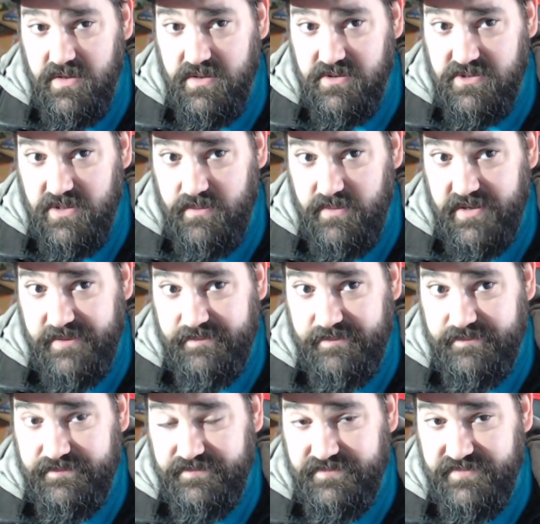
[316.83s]
Some
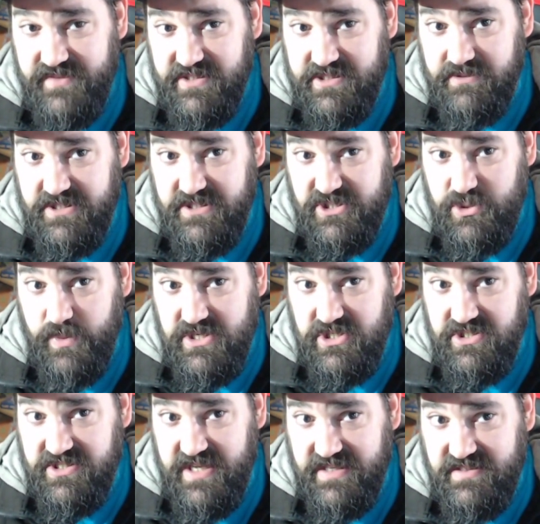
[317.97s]

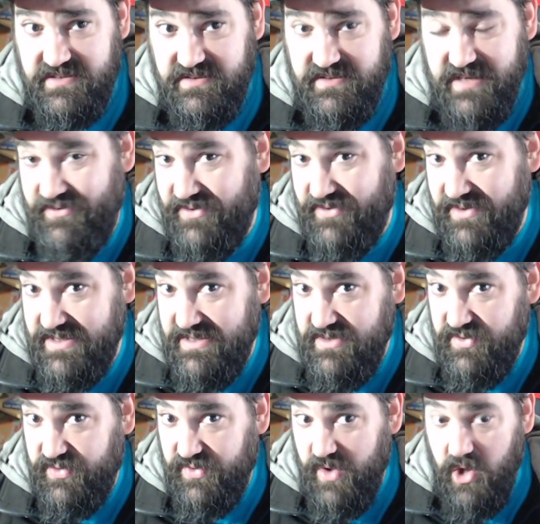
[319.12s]
situations that definitely
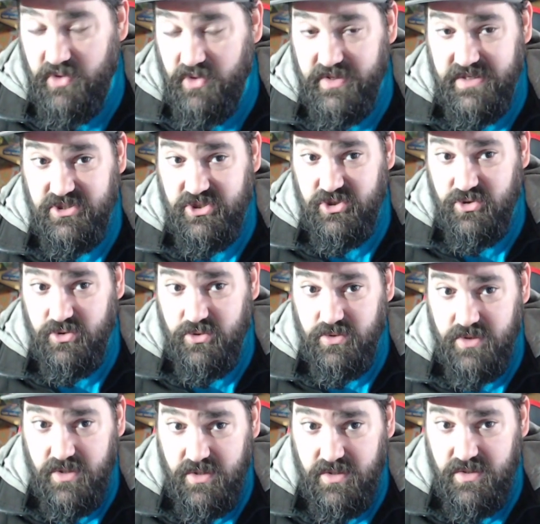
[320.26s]
fall into
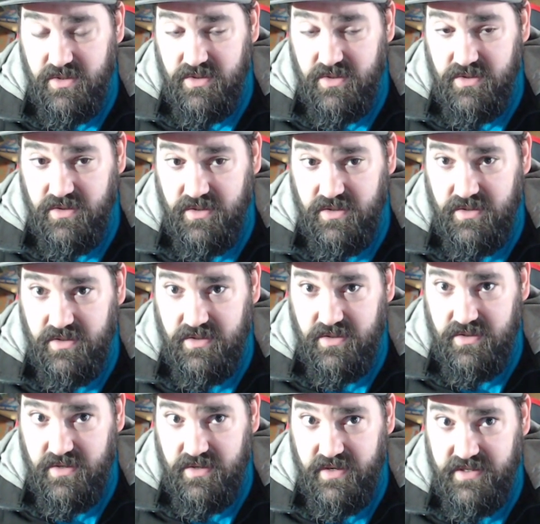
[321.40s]

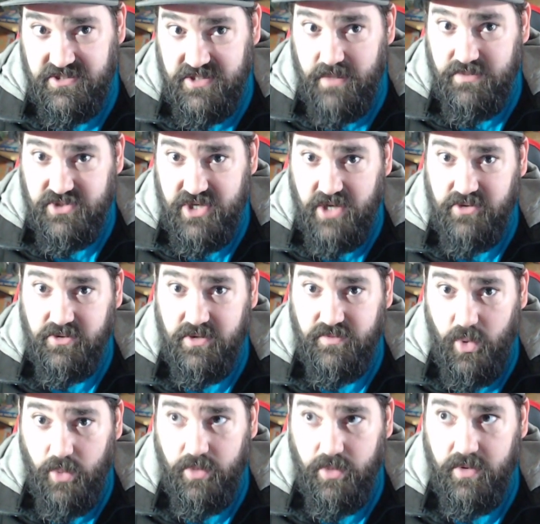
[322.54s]
a subgenre of
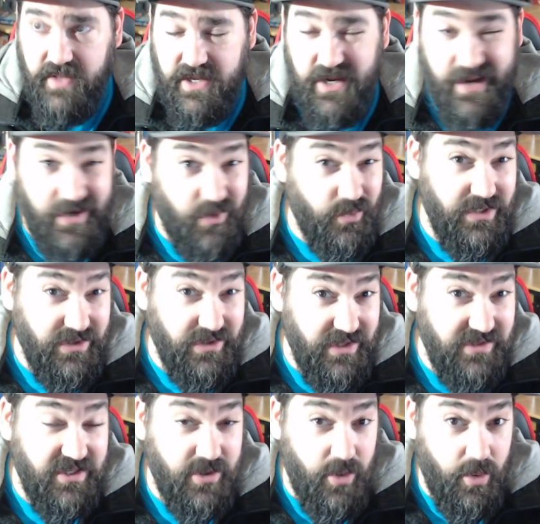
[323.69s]
horror, like kind of
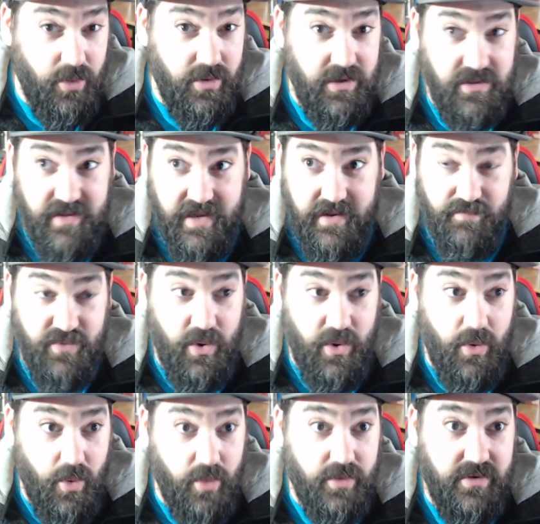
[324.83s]
realistic horror, like the
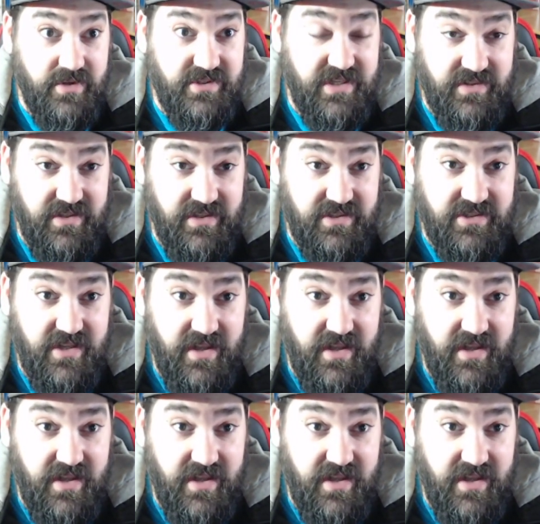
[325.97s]
horrors that this,